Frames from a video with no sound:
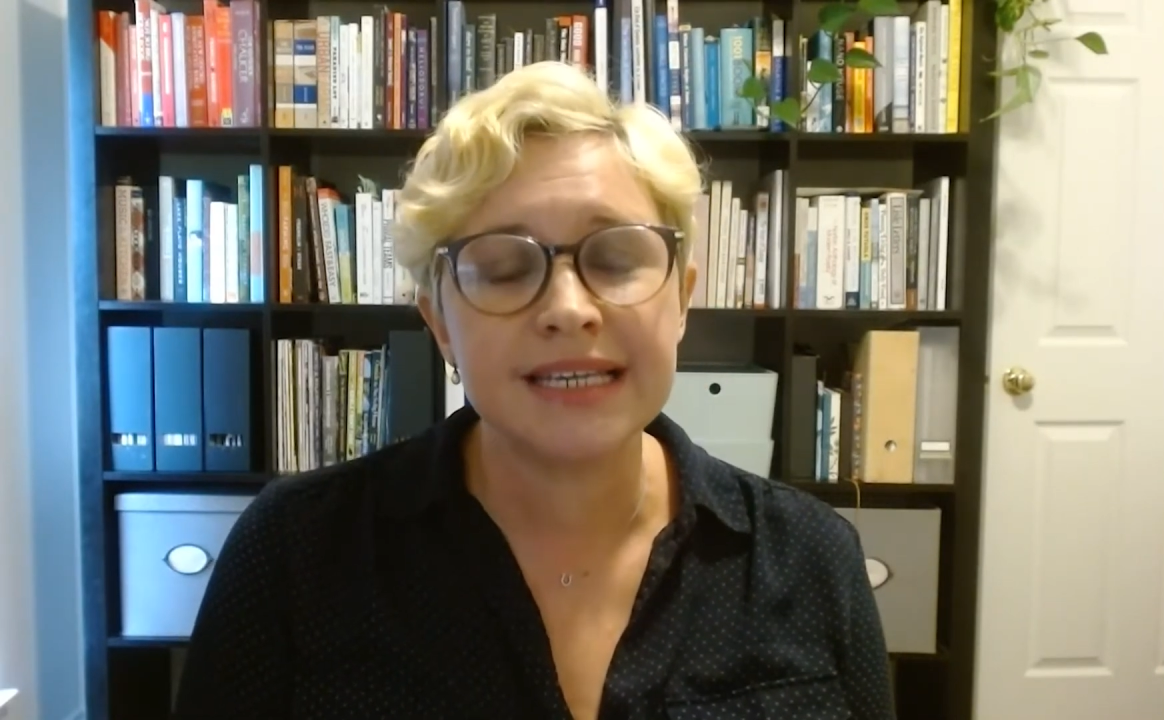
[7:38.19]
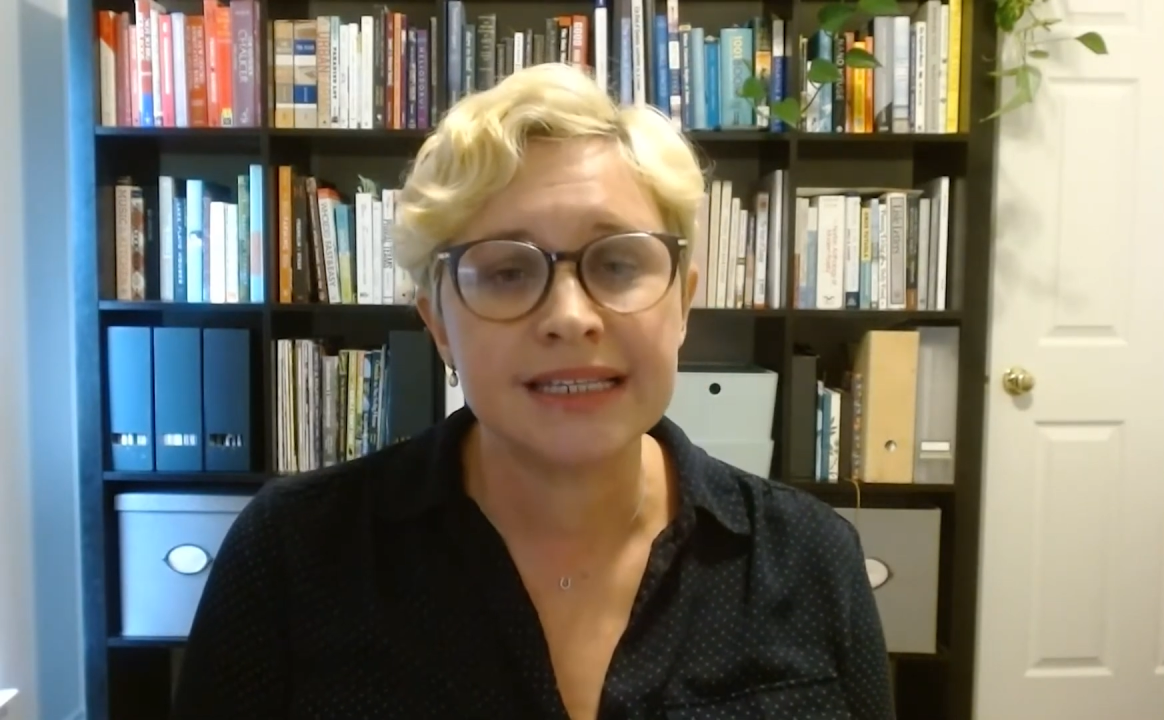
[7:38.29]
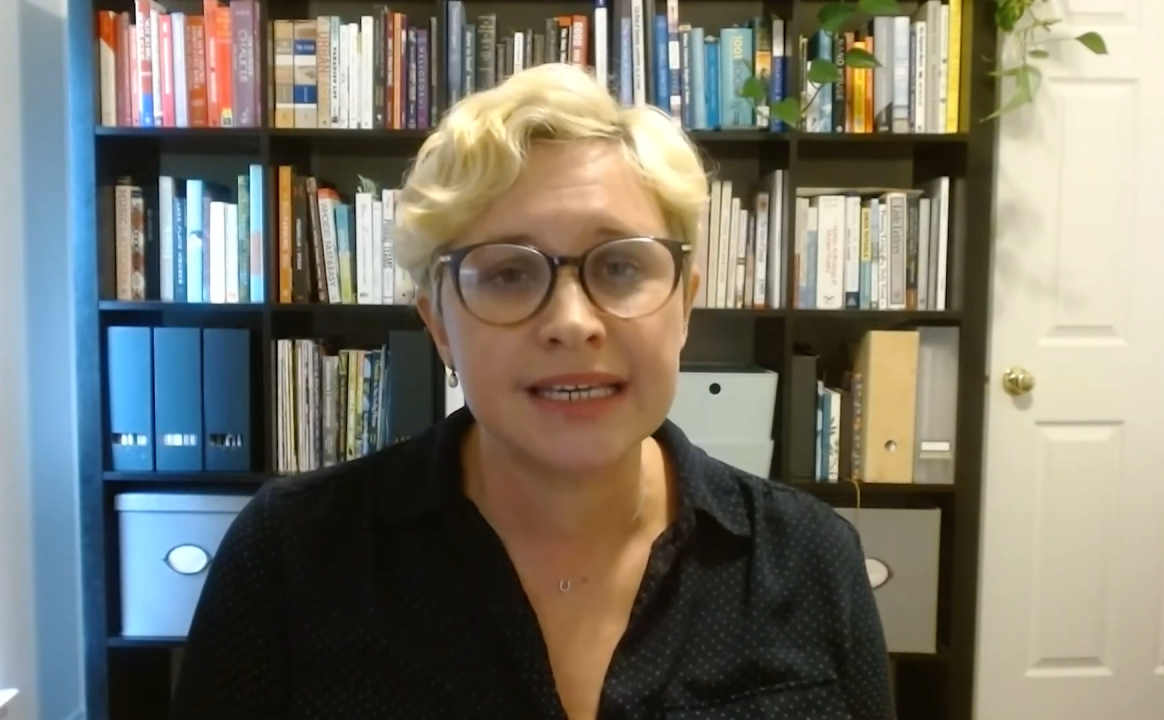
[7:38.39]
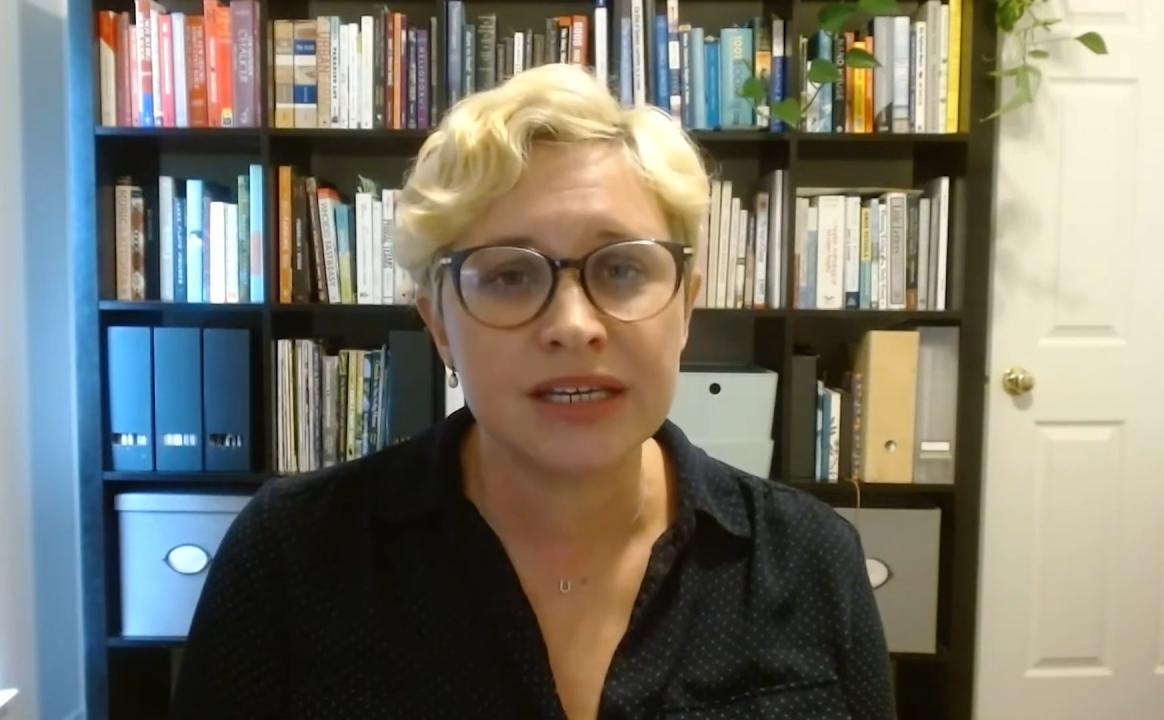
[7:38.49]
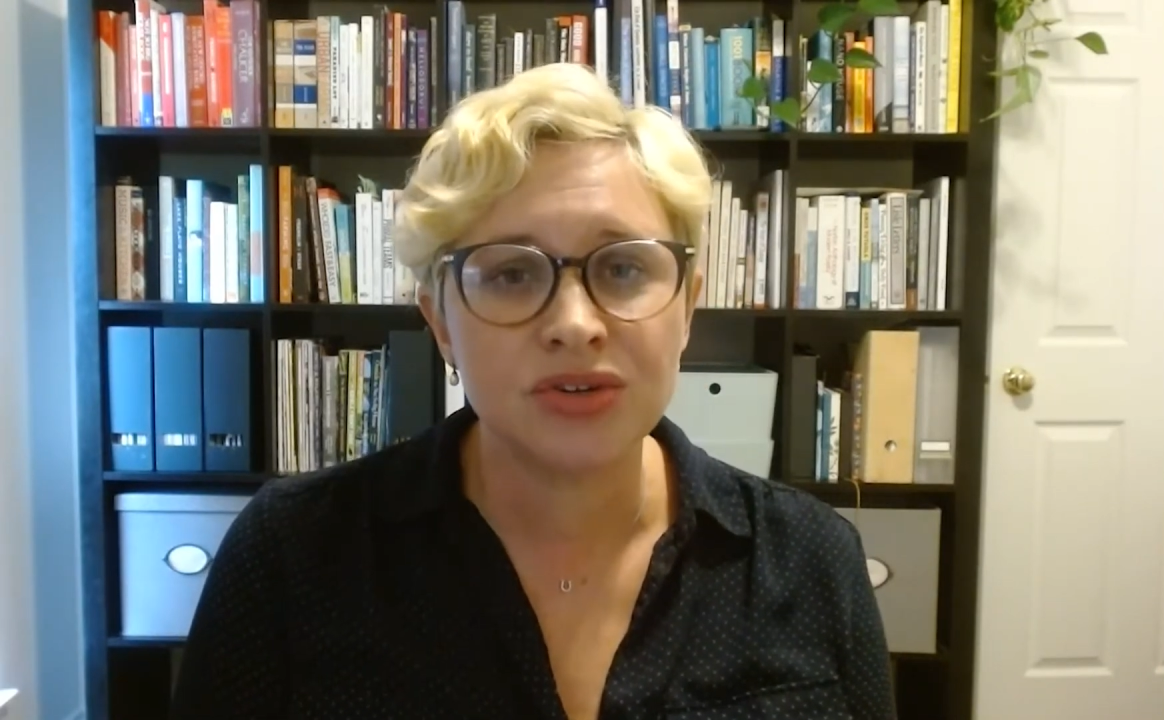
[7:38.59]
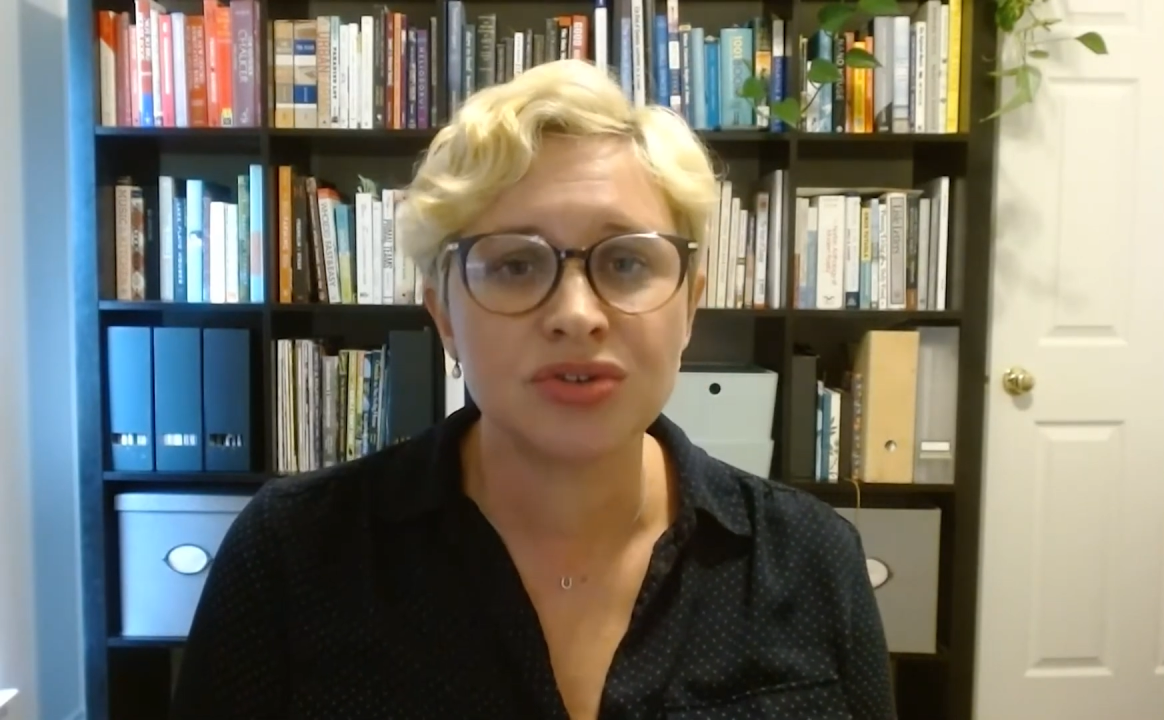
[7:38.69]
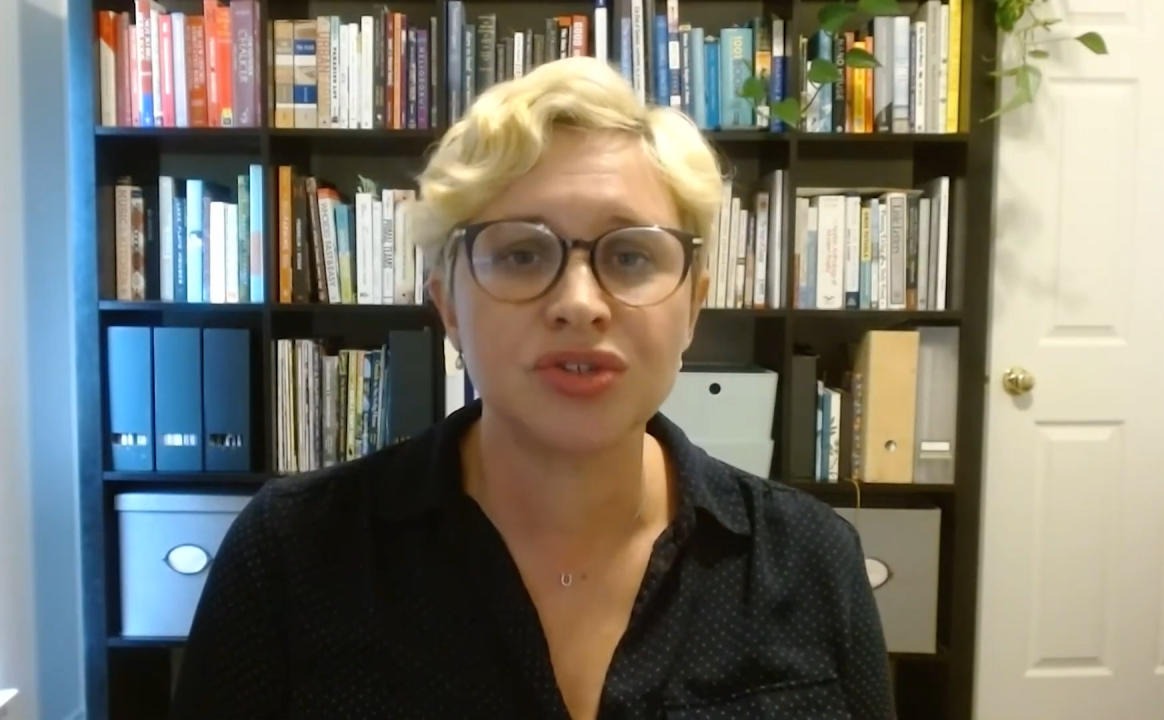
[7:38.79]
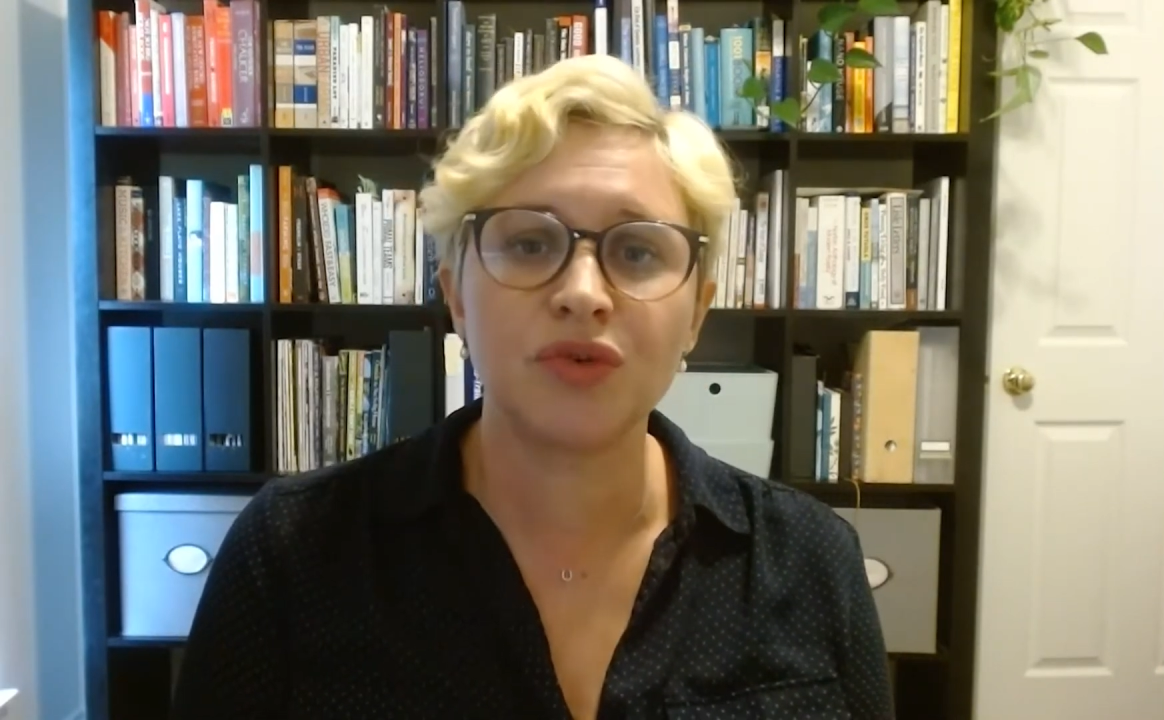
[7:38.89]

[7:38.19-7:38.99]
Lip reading: leaders,